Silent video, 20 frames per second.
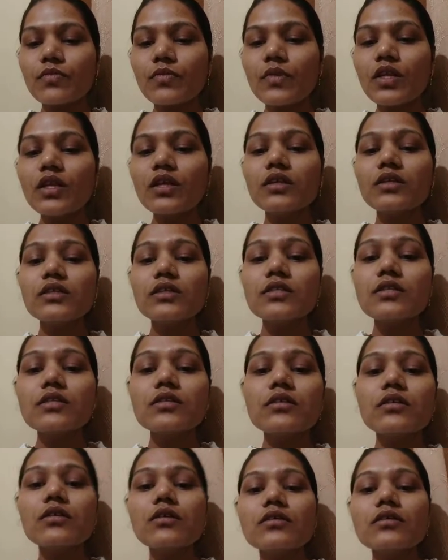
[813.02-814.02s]
It is the
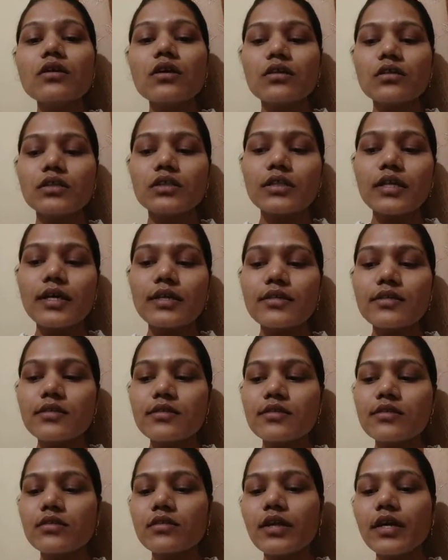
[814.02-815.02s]
unorganized
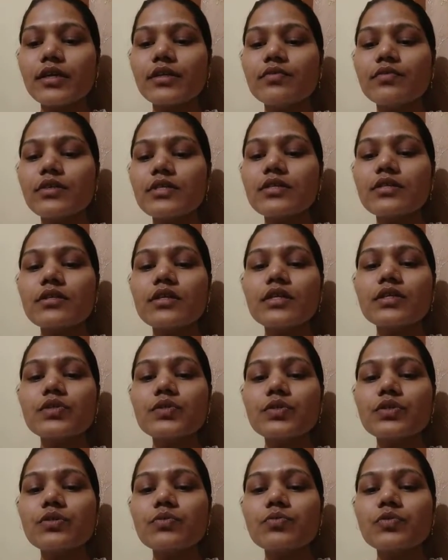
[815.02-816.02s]

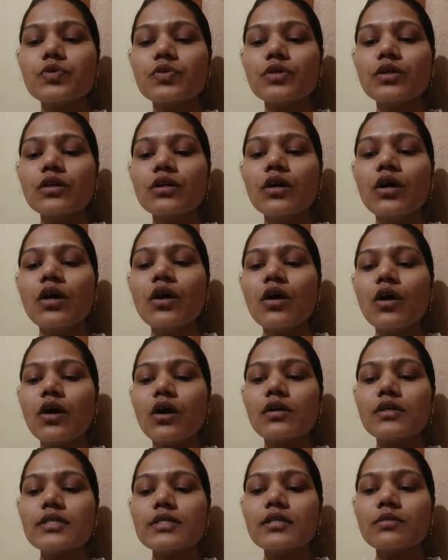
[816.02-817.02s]
investigational product or
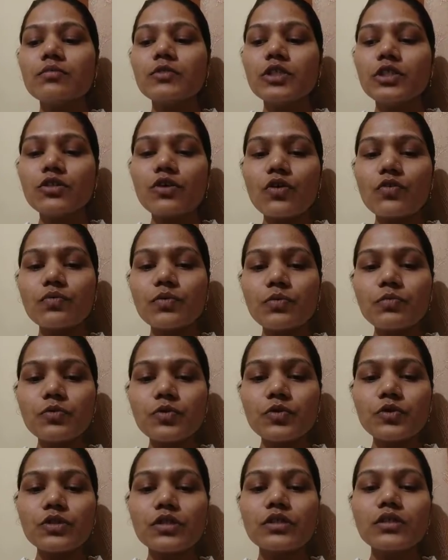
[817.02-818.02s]
summary of a
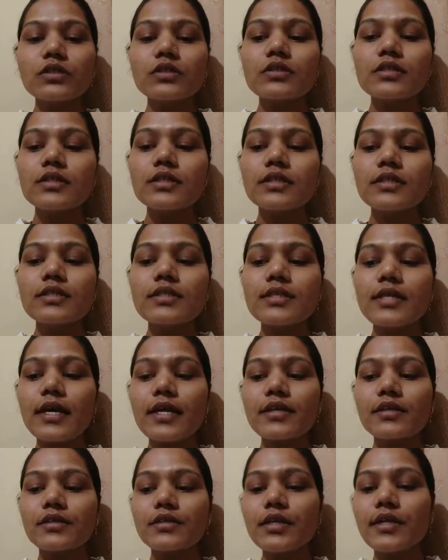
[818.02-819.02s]
product. It's
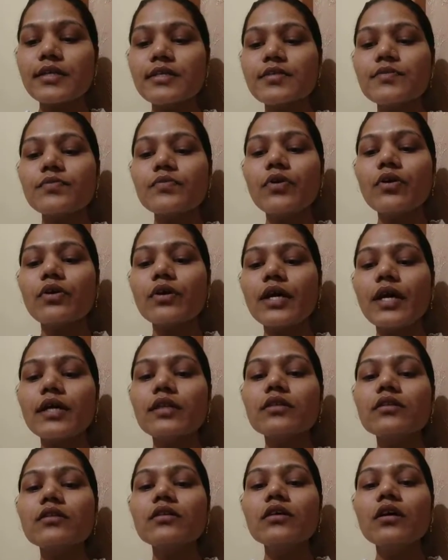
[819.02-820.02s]
characterized for and
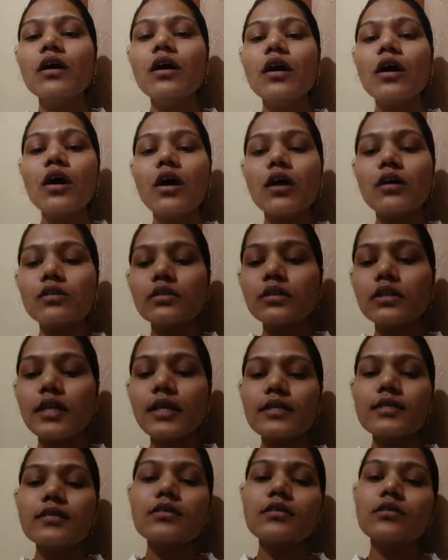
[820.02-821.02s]
the
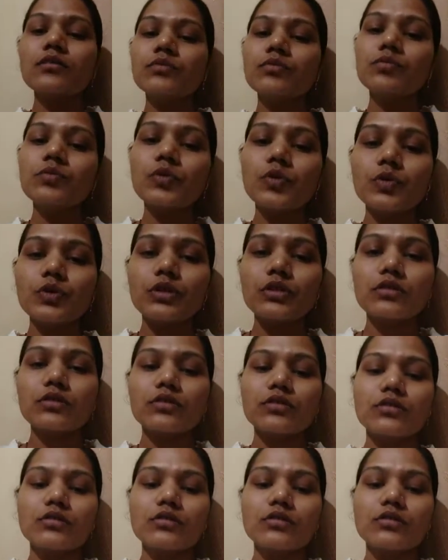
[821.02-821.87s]
authorized product.